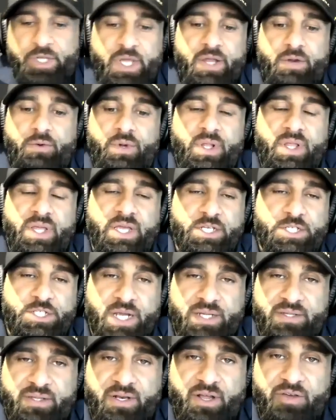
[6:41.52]
really
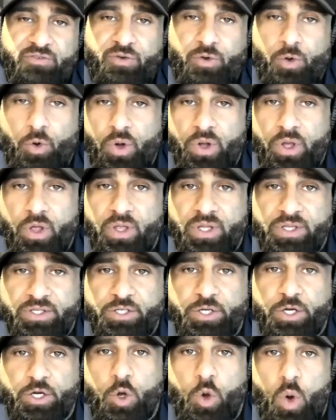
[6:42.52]
inject enough oil into
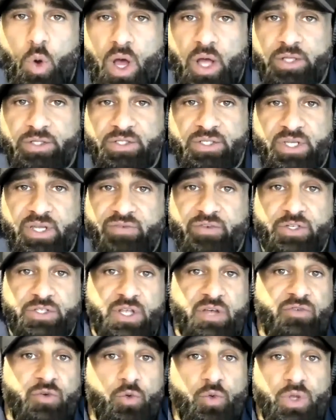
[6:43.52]
your quads to give
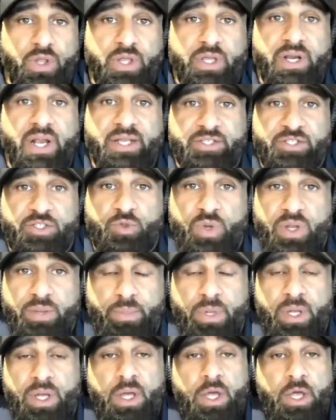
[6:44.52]
yourself a really nice sweep.
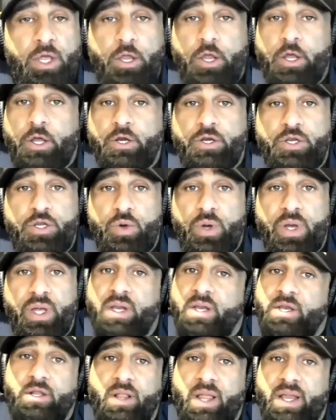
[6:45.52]
You can do it
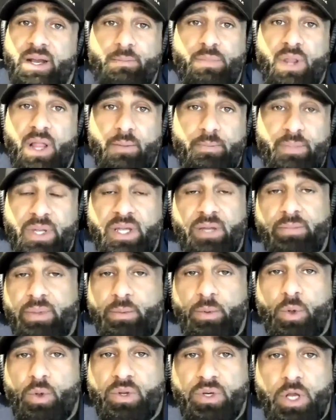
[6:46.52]
and you'll end up lumpy and
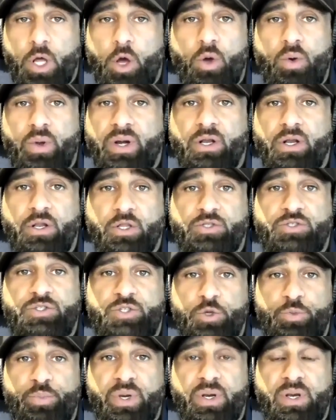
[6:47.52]
people will know and it'll look
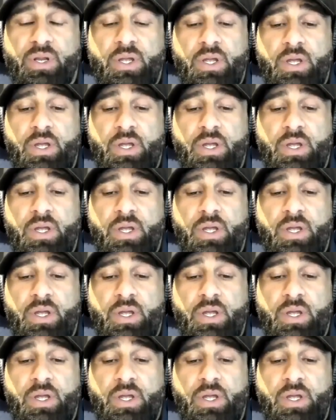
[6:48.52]
stupid.